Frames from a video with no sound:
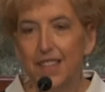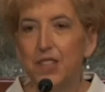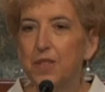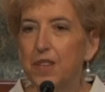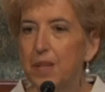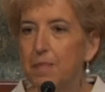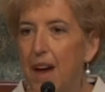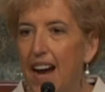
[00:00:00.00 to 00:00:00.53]

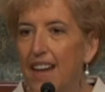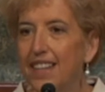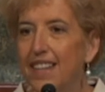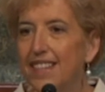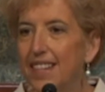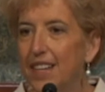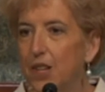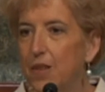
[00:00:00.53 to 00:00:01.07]
During
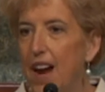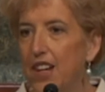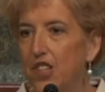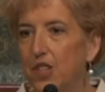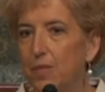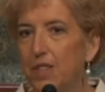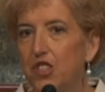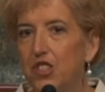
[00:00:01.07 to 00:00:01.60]
Pilate's
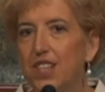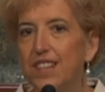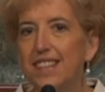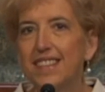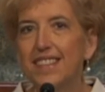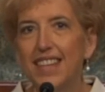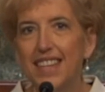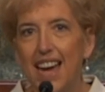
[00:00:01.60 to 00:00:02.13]
interaction with
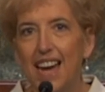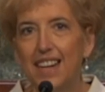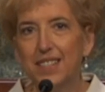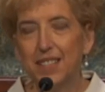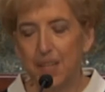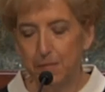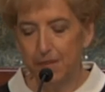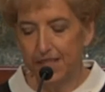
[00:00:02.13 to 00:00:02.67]
Jesus, he
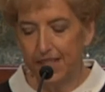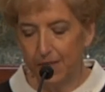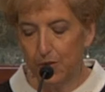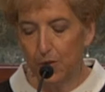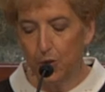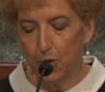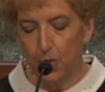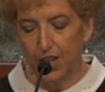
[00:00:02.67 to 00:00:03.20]
asked him
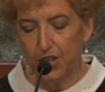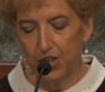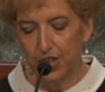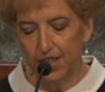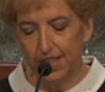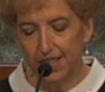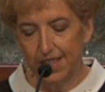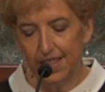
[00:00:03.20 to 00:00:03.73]
several
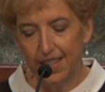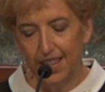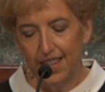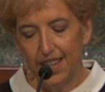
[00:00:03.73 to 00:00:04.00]
questions.